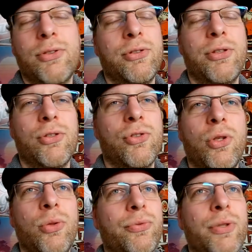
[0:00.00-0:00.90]
just
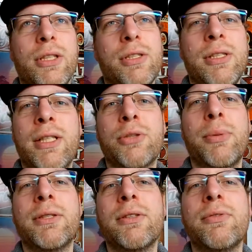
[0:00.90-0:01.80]
so freakishly
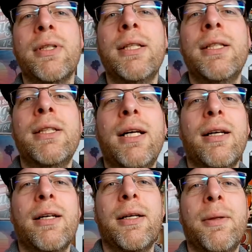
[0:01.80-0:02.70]
expensive.
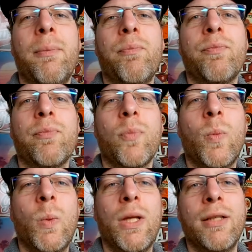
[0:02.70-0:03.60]
Um,
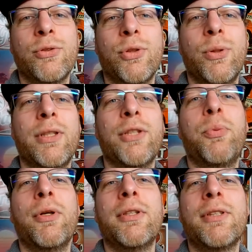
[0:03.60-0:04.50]
yeah, so at this
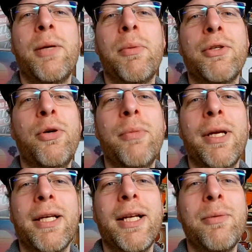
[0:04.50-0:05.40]
point in time, I don't
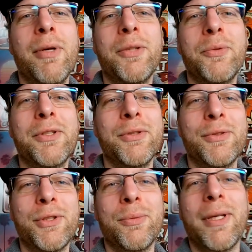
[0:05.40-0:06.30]
make any money with
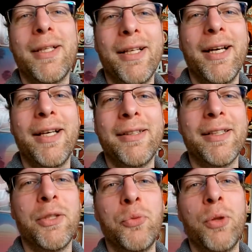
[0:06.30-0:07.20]
YouTube, and I
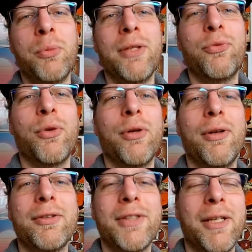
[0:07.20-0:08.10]
think it will be for a
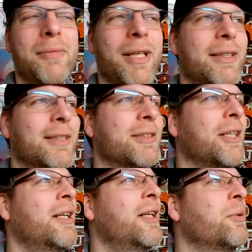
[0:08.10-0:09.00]
long time like this.
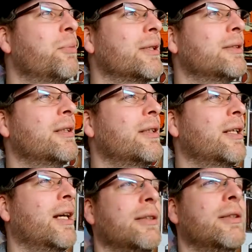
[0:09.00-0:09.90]
But
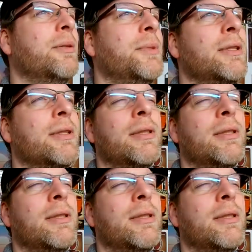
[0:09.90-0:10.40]
yeah, no, I mean,